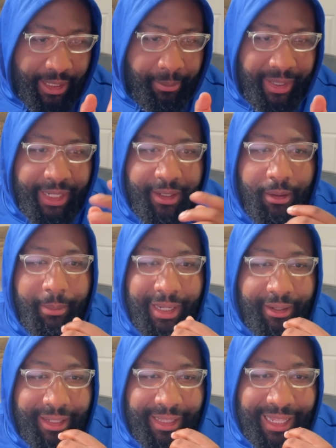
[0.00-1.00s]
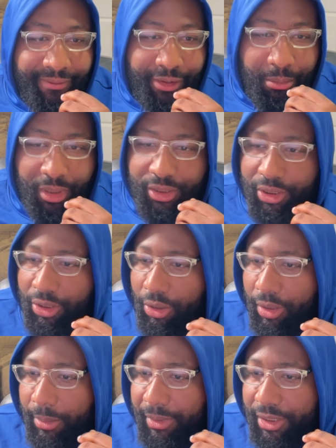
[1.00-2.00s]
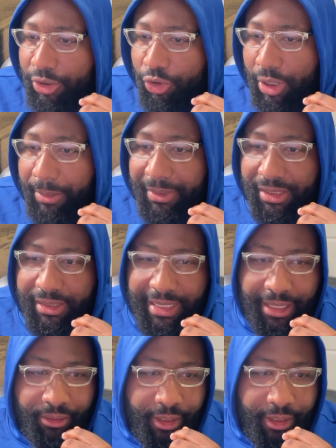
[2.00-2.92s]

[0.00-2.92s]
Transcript: made about 11 months ago. Let me just drop this down